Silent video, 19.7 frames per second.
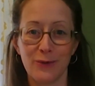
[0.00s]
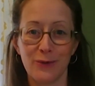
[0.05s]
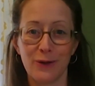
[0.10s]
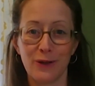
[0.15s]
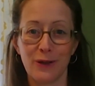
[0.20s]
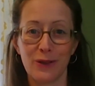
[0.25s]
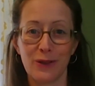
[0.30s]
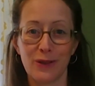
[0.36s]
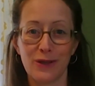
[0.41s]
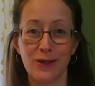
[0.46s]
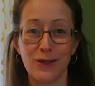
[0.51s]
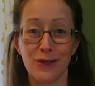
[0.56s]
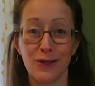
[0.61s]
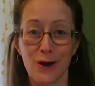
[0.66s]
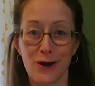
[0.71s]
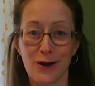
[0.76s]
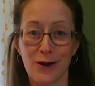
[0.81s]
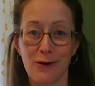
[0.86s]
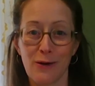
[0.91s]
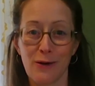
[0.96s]
with
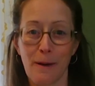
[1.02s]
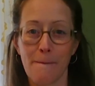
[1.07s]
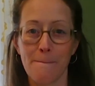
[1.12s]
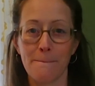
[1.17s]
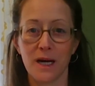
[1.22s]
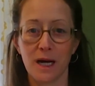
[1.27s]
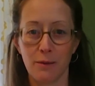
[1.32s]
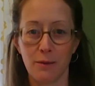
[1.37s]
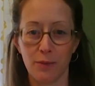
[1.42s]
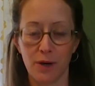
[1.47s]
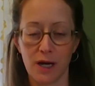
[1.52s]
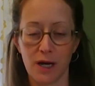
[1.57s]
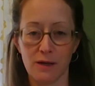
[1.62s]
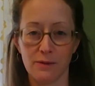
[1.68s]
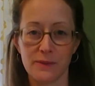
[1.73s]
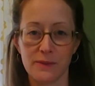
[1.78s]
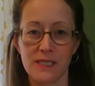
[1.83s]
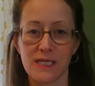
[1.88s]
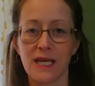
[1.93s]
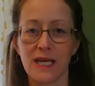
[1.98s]
yarn Pom
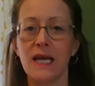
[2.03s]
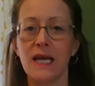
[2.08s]
Poms.